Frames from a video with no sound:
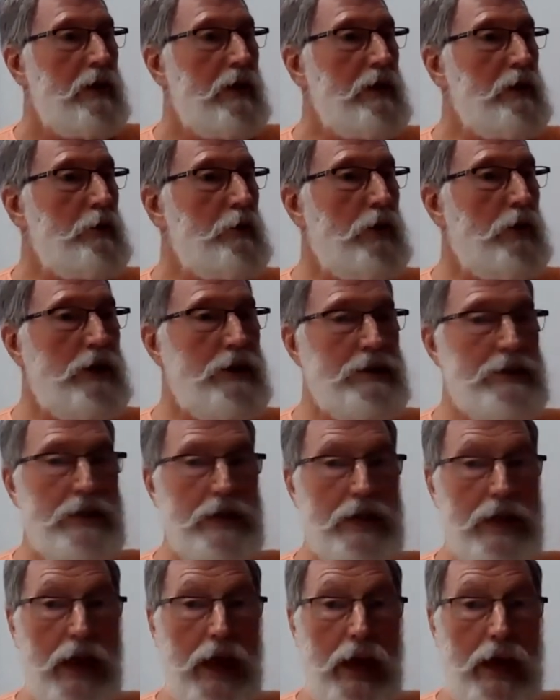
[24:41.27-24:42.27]
Otherwise,
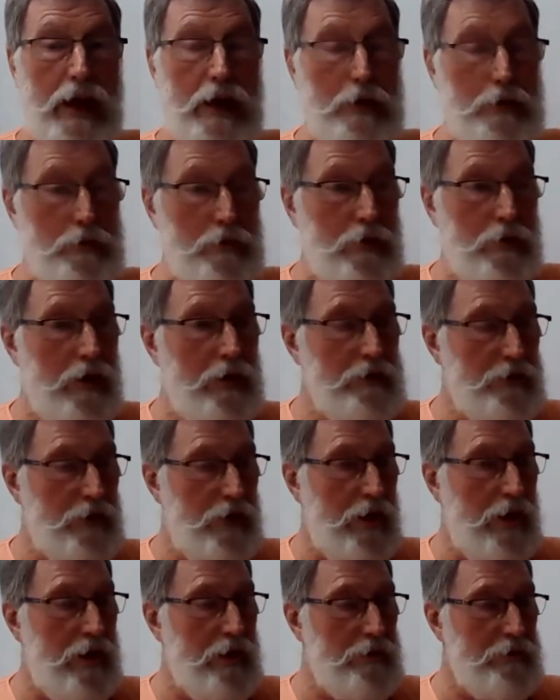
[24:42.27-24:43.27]
the game of
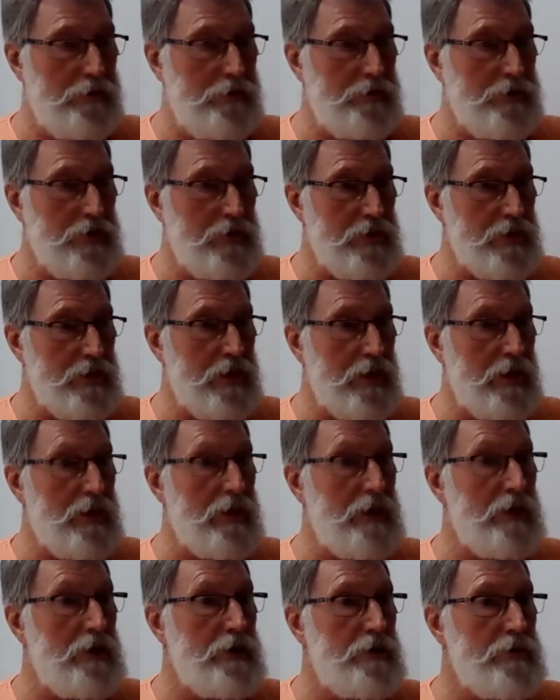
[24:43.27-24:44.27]
life
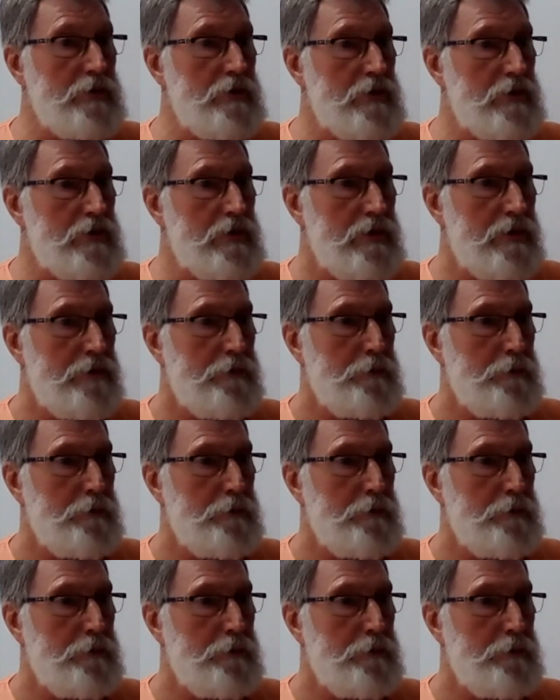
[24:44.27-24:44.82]
discontinues.